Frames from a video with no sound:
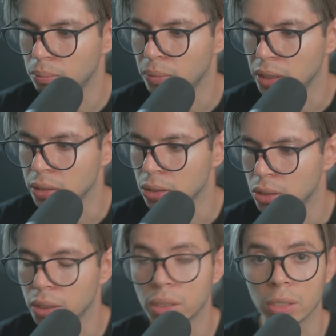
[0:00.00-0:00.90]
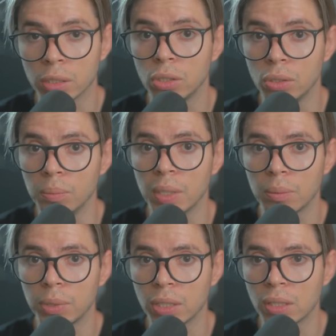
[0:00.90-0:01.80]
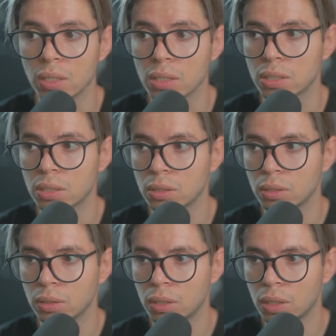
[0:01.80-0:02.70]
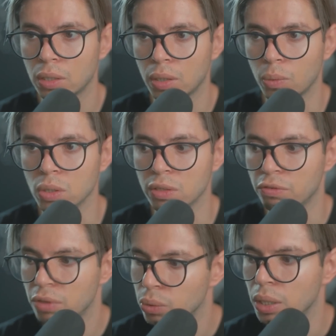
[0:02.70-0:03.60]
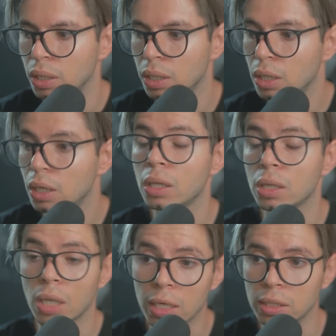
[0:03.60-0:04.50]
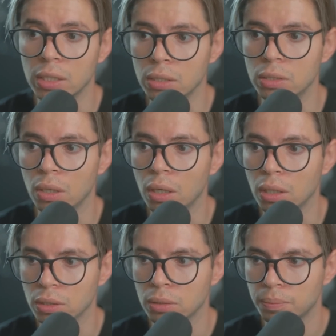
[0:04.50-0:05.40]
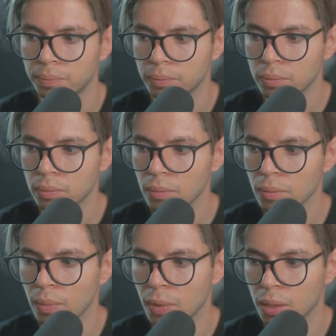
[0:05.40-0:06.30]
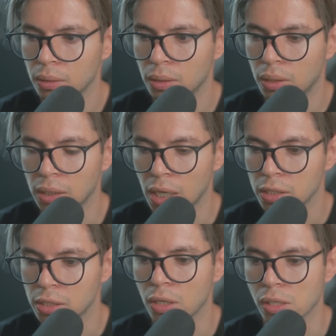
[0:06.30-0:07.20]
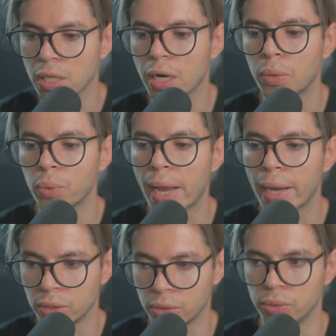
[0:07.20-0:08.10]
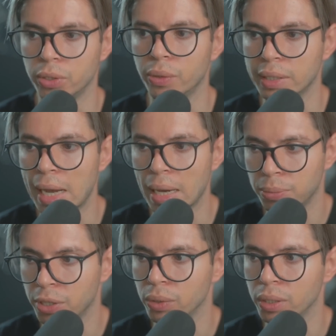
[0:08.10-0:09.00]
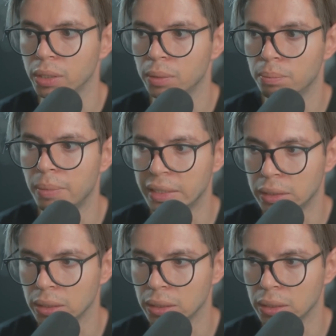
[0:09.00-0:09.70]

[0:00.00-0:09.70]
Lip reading: means a shit ton to me, because it was a lot of songs that I reacted to during that period meant a